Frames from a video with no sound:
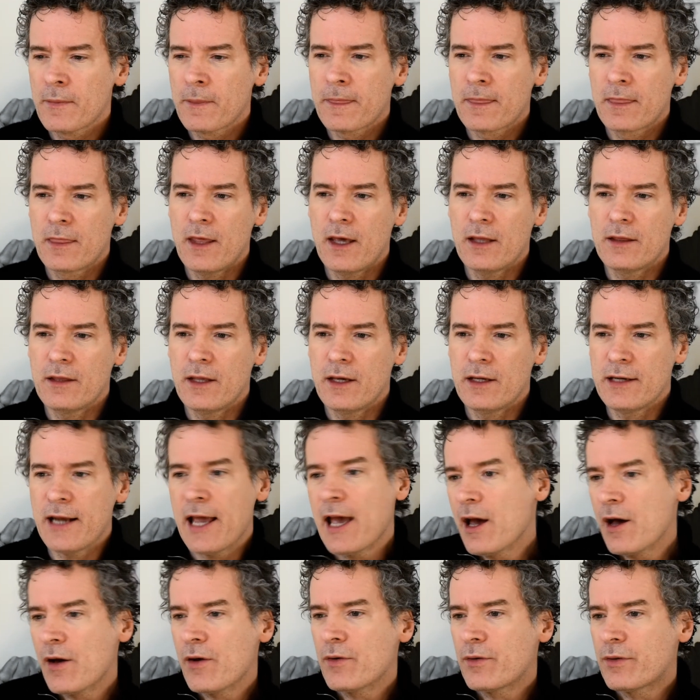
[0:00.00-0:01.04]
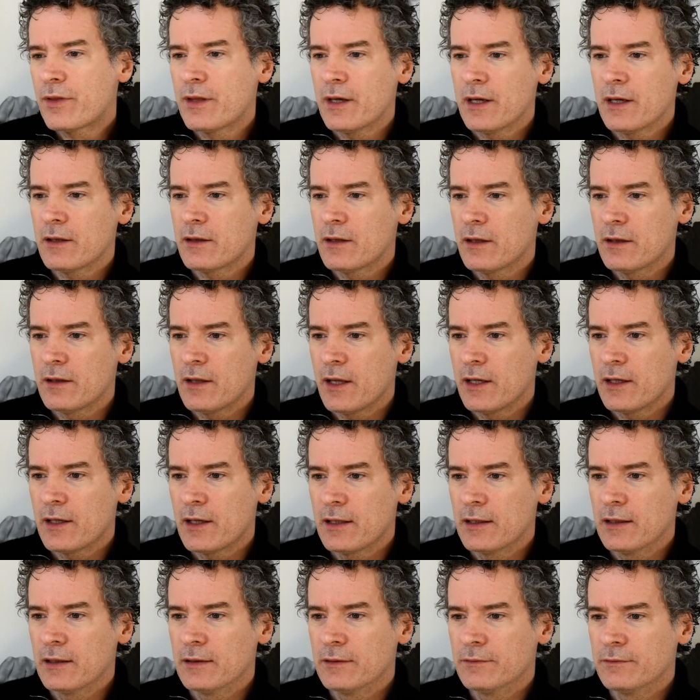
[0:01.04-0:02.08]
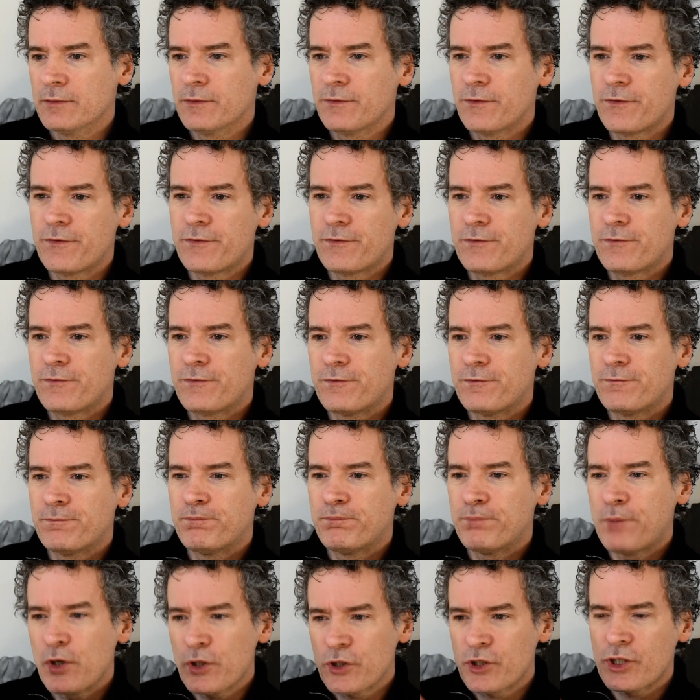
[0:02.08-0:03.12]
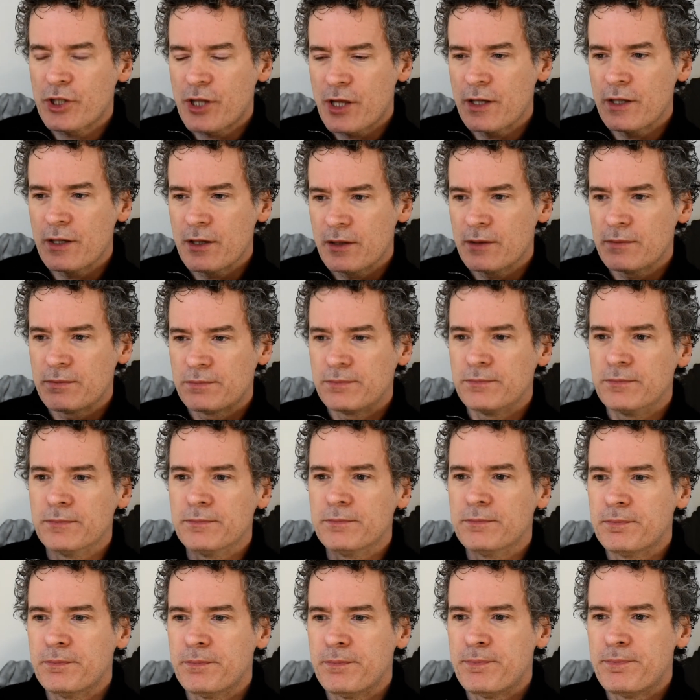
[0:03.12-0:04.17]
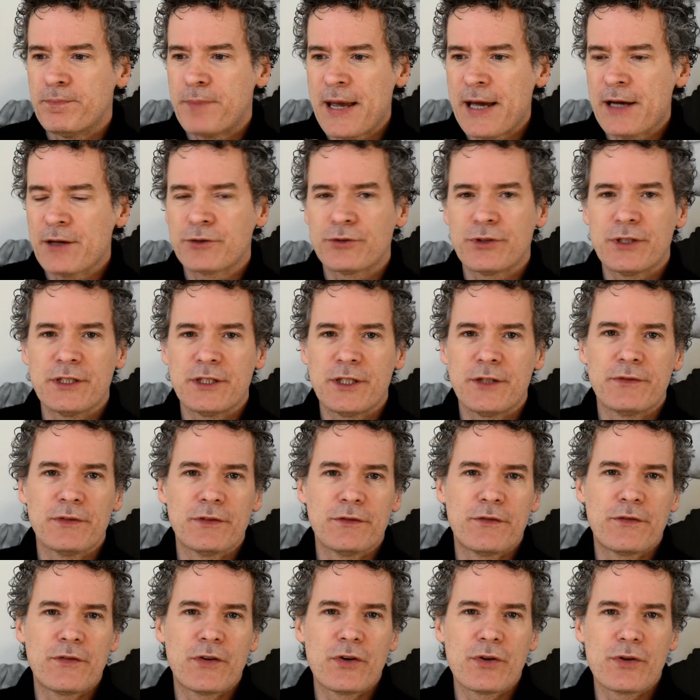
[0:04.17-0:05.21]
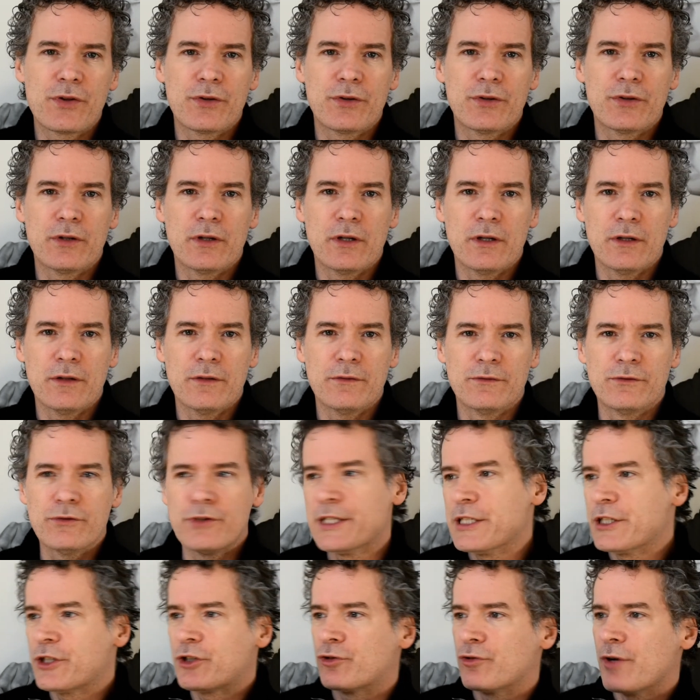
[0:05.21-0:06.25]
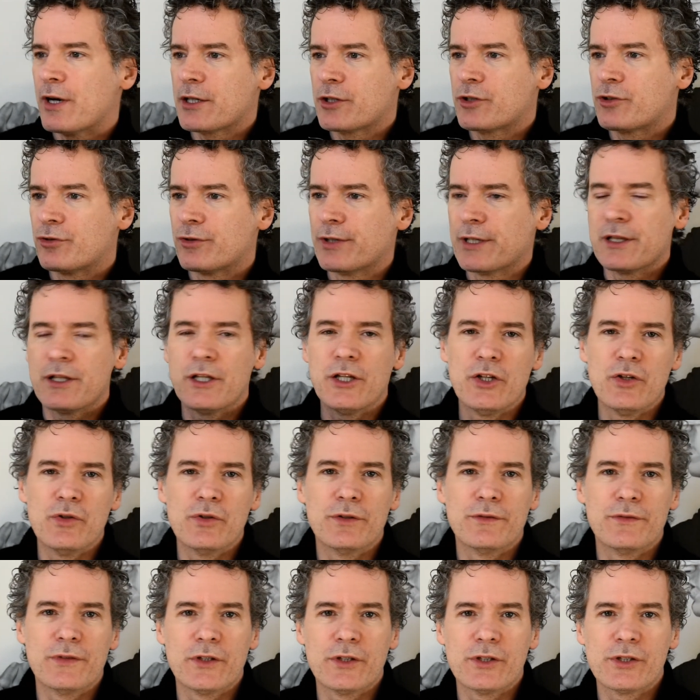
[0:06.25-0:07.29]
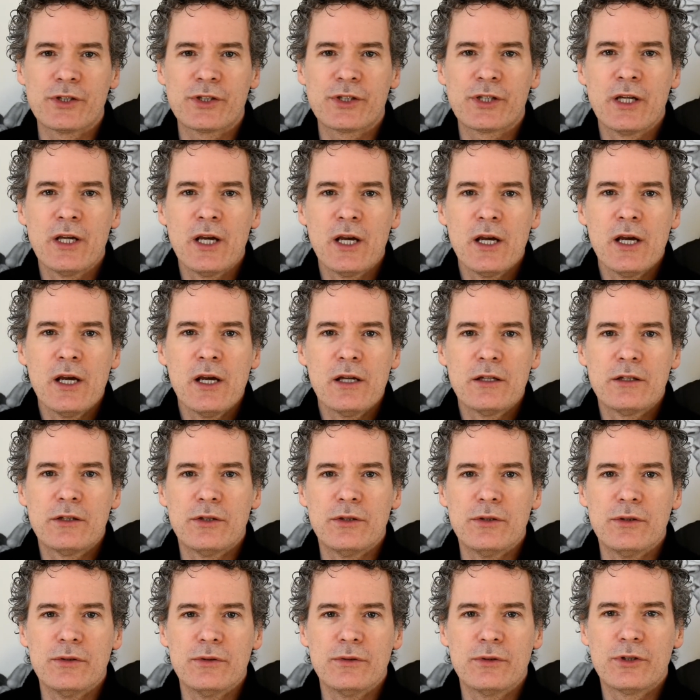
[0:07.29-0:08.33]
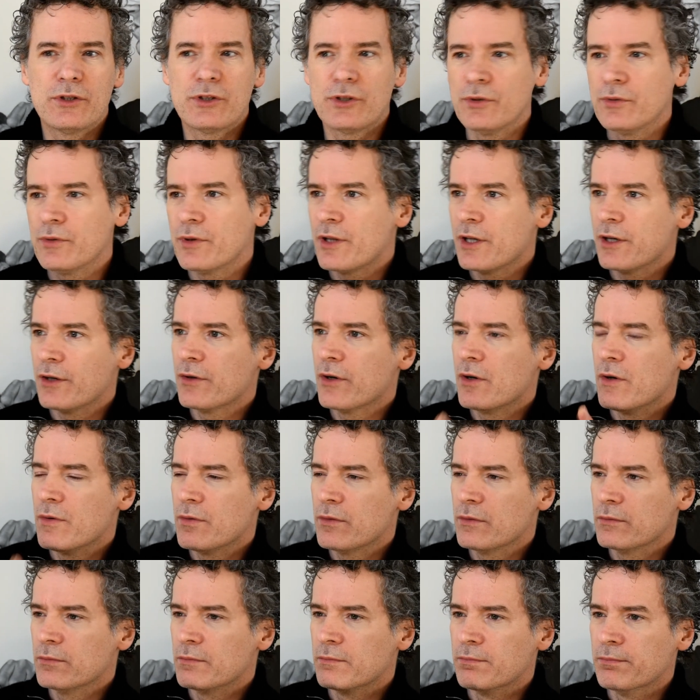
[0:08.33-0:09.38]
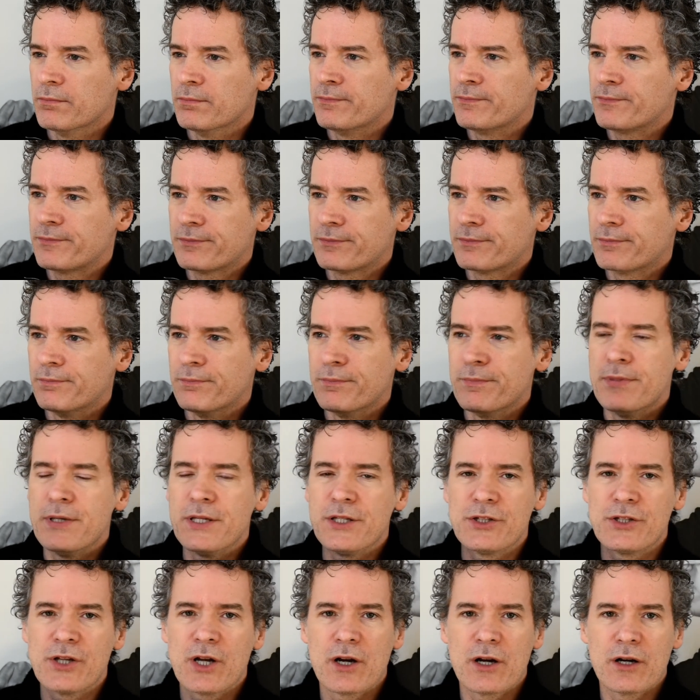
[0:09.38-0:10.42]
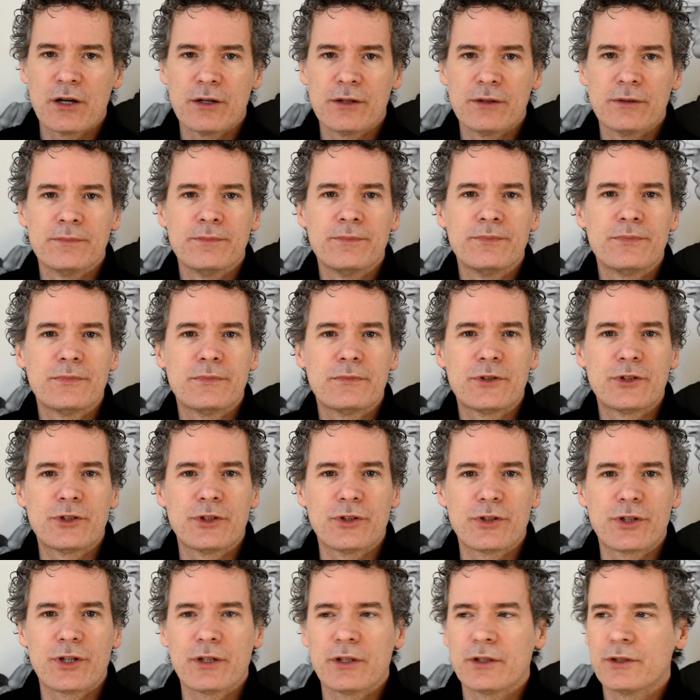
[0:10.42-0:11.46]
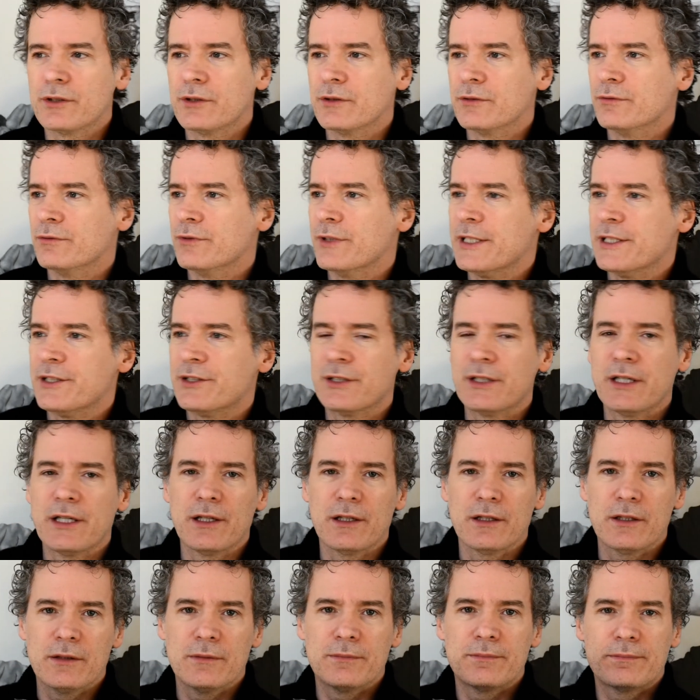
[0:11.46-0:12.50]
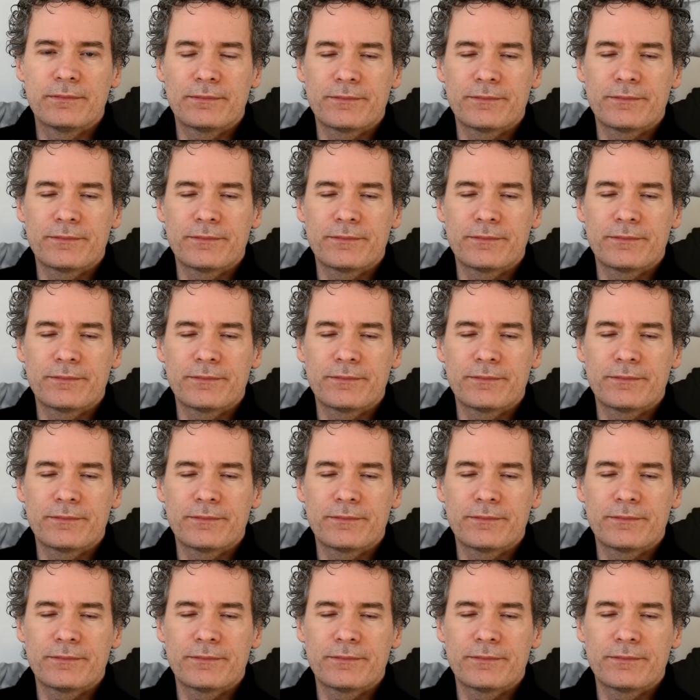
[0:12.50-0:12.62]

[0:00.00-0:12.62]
that they now think that they can push the boundaries even further of restructuring the universe to suit their own bizarre, circular reasoning